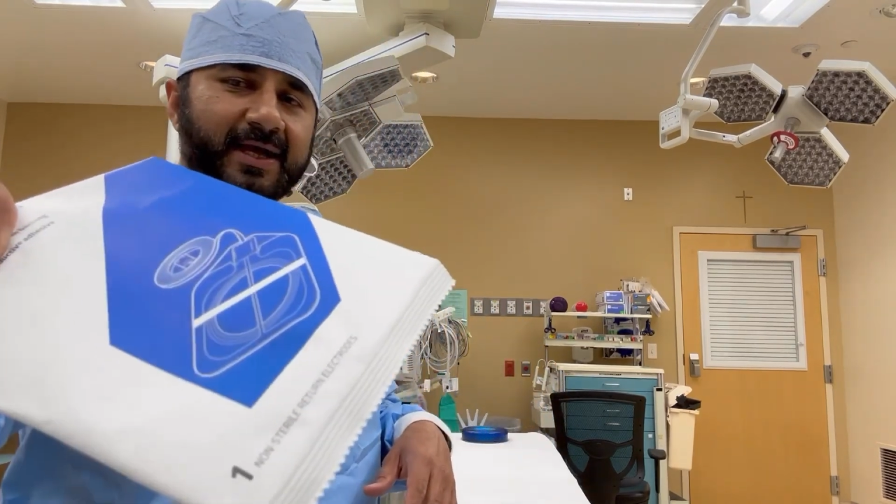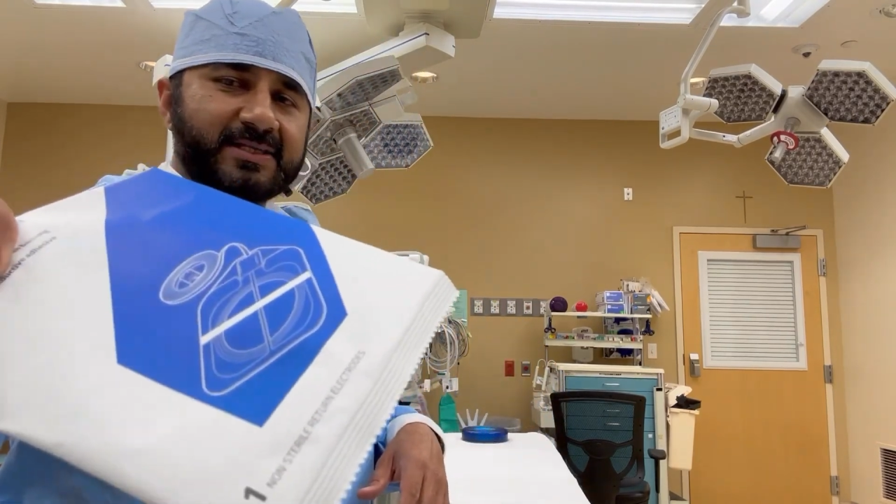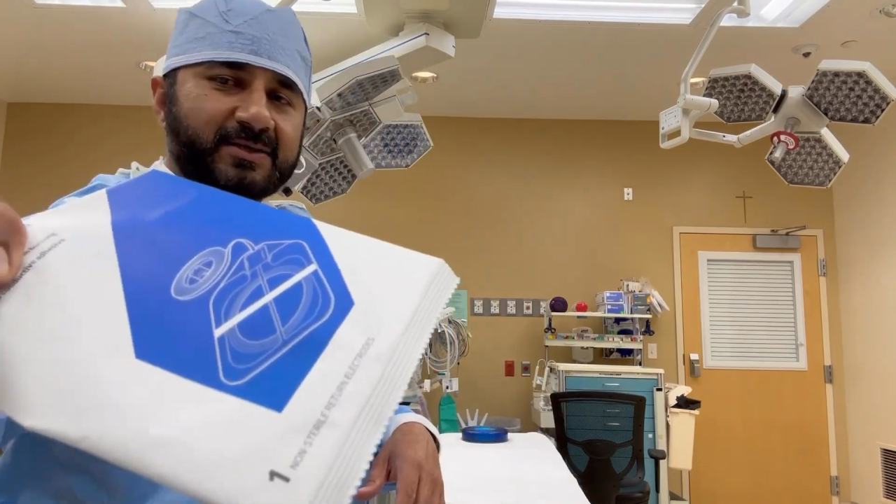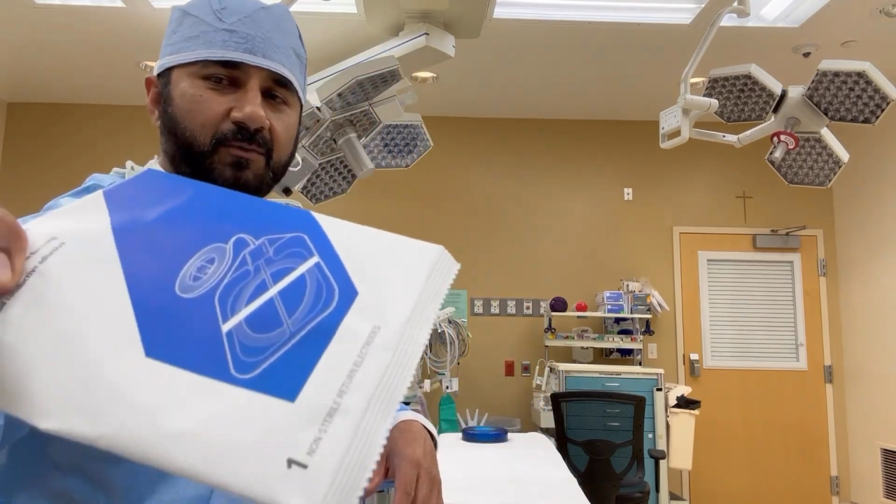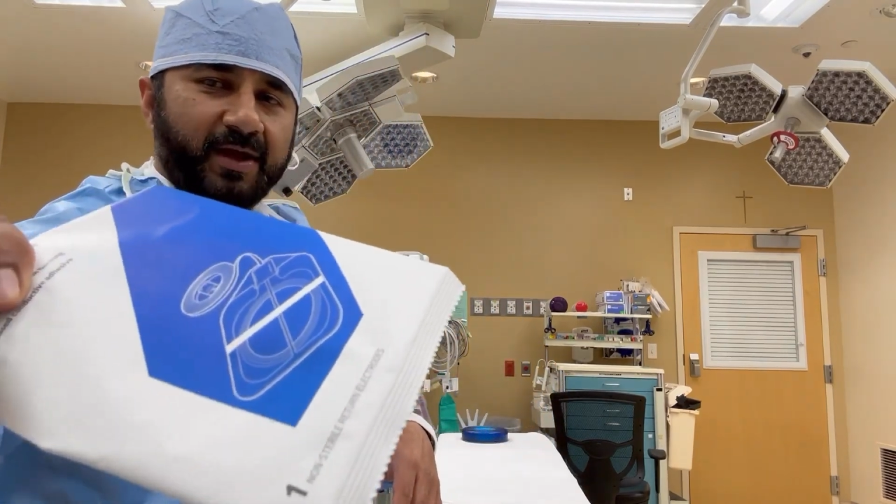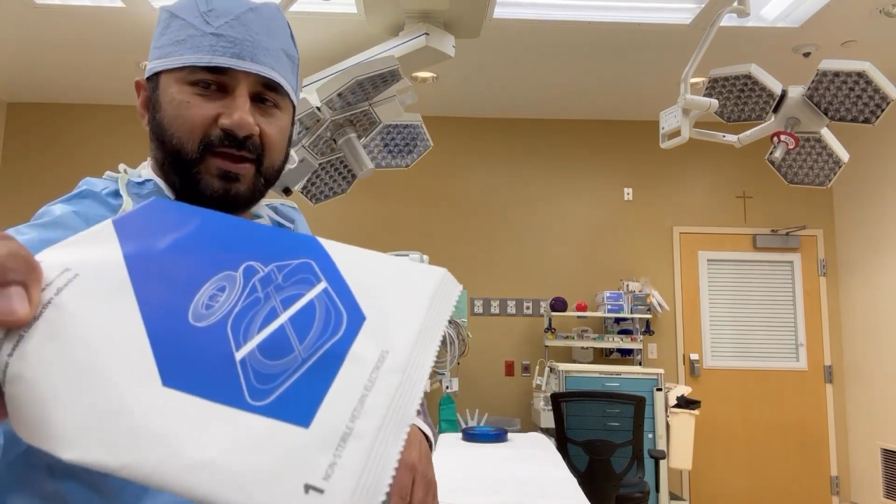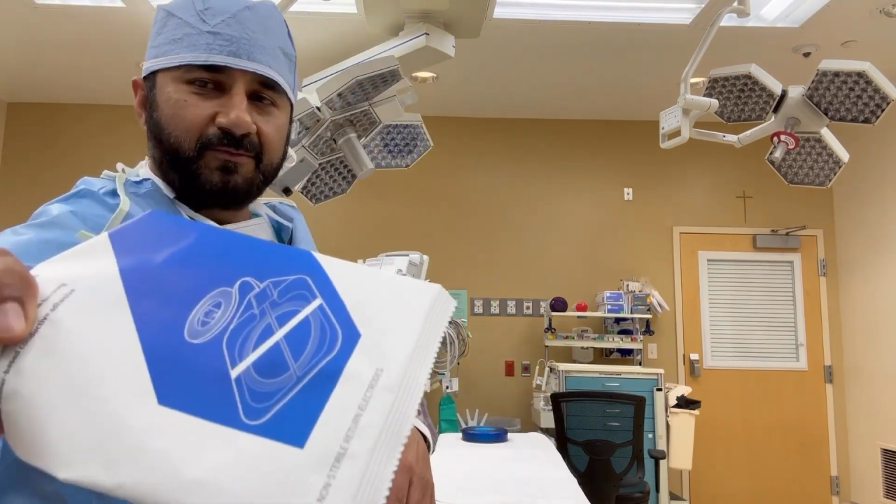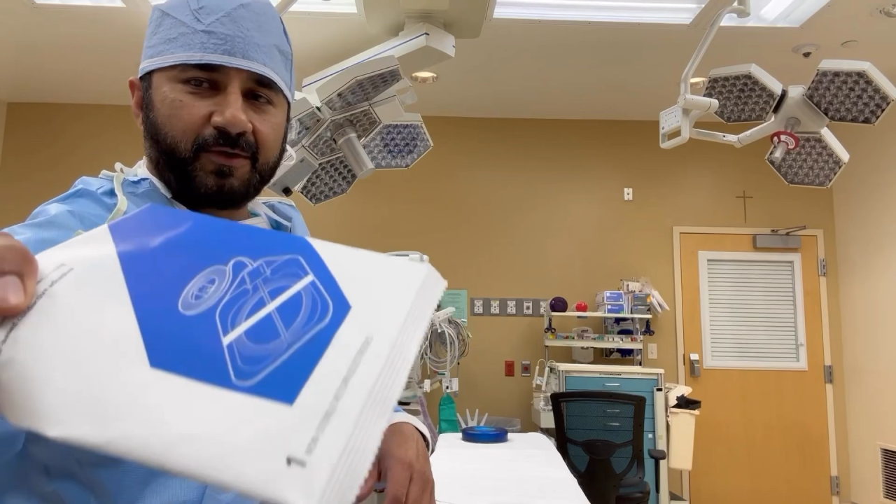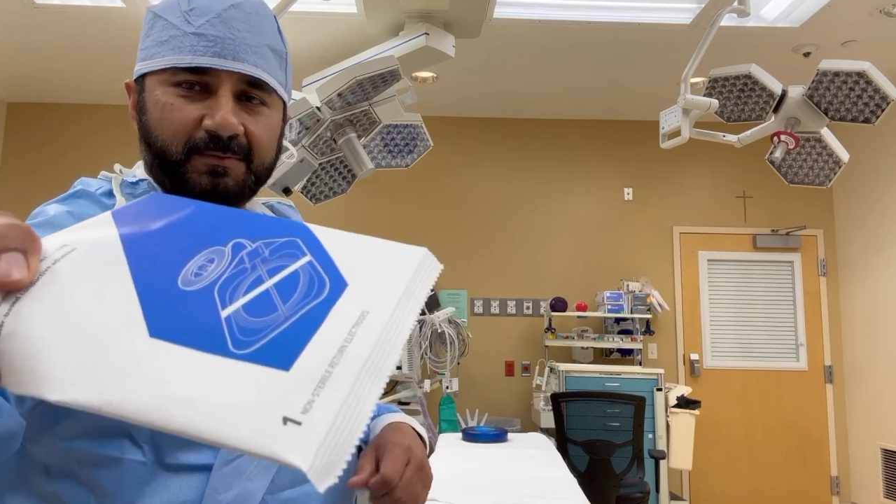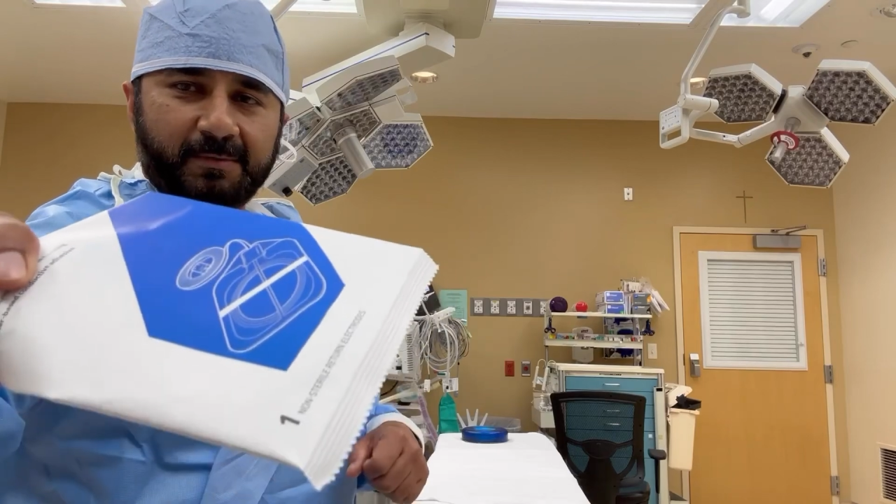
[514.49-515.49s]
gets away
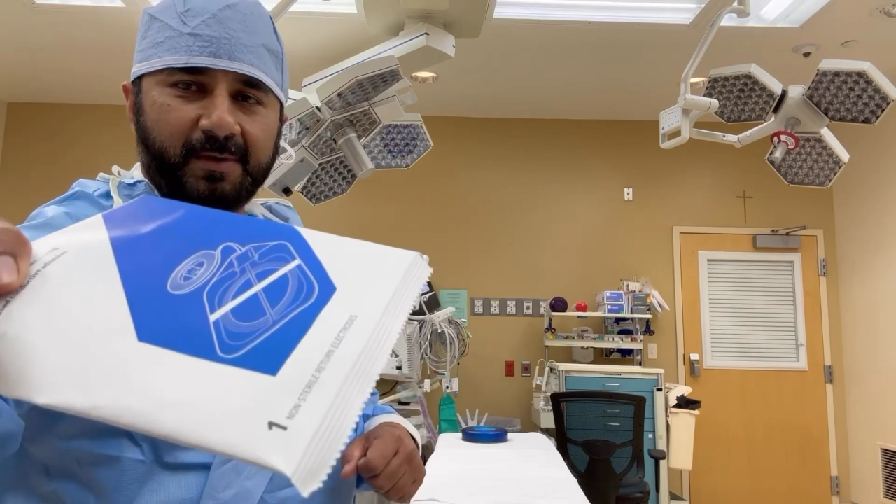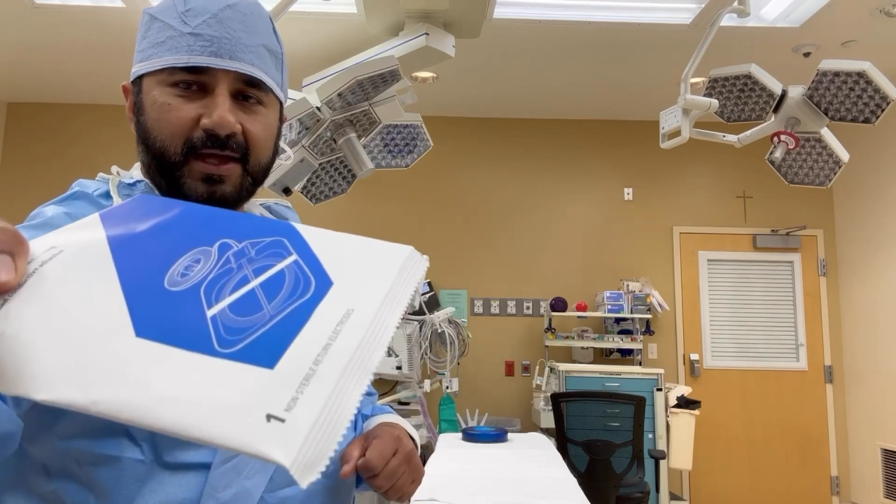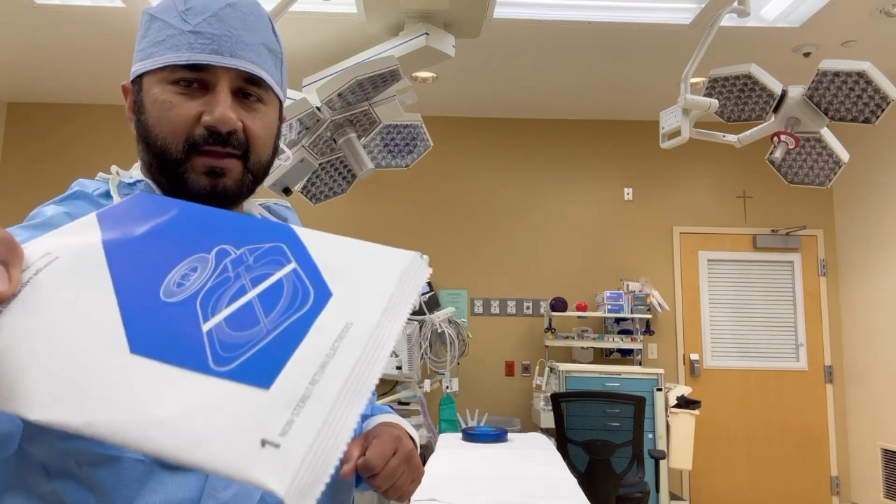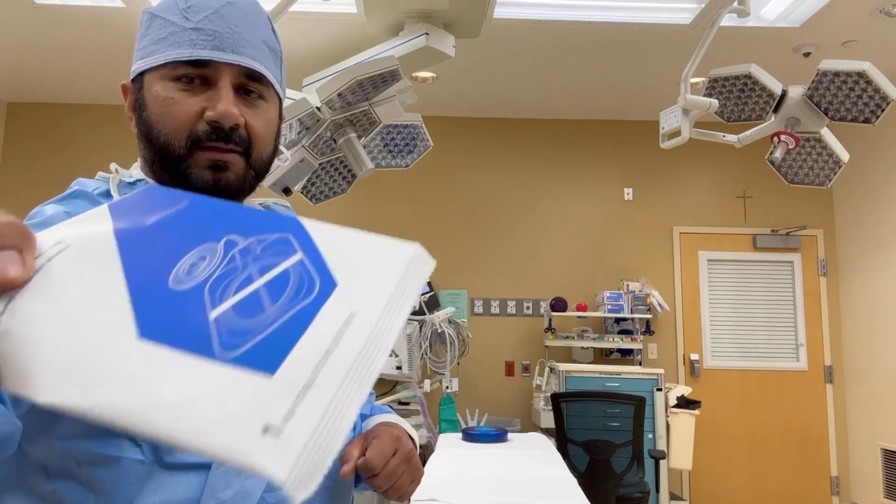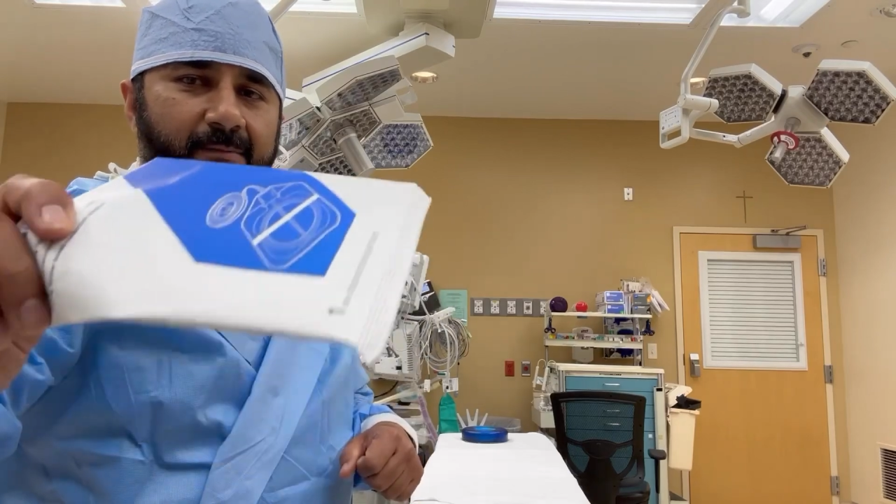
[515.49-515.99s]
from the metal,